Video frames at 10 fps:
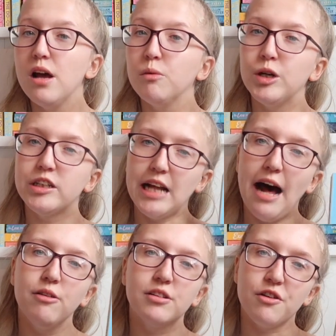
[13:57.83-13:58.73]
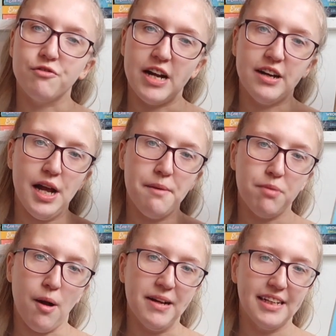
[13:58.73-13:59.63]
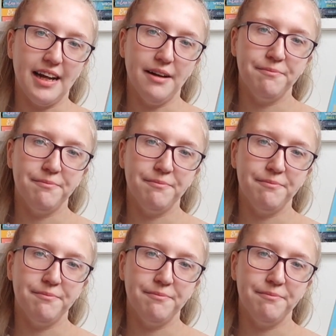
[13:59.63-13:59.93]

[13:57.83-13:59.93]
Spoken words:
which sounds really promising.